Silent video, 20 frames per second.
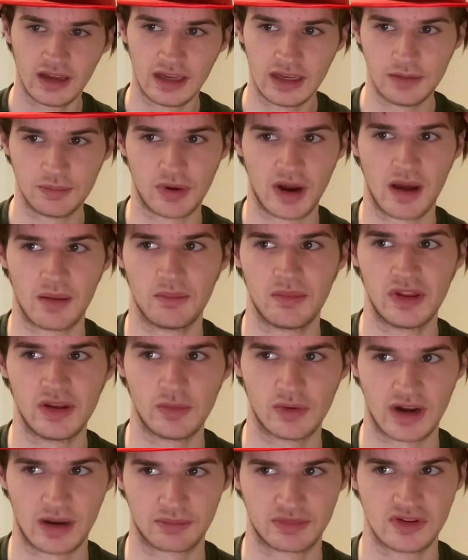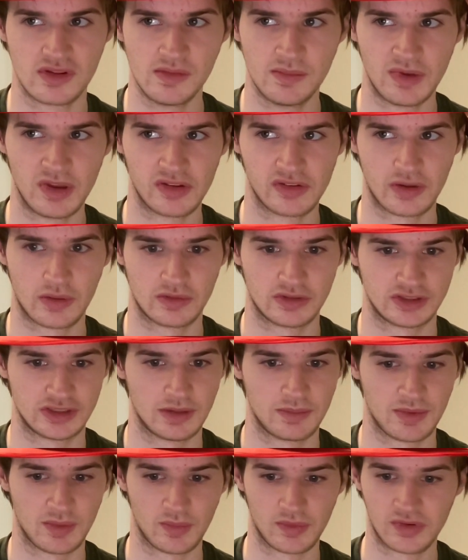He probably went up to the Bills
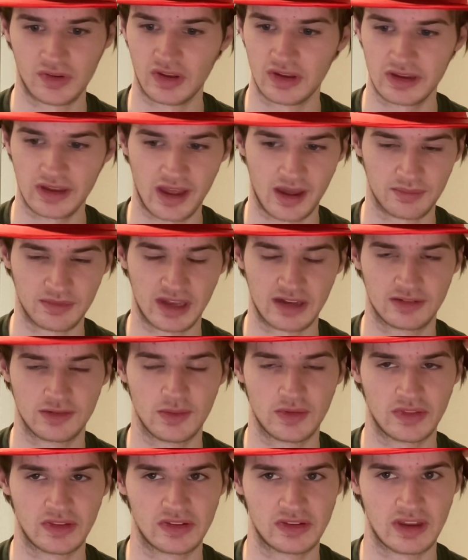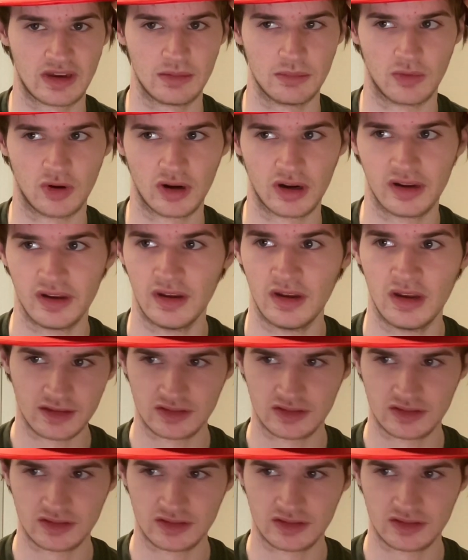ownership and was like, yeah, I'm not doing this anymore.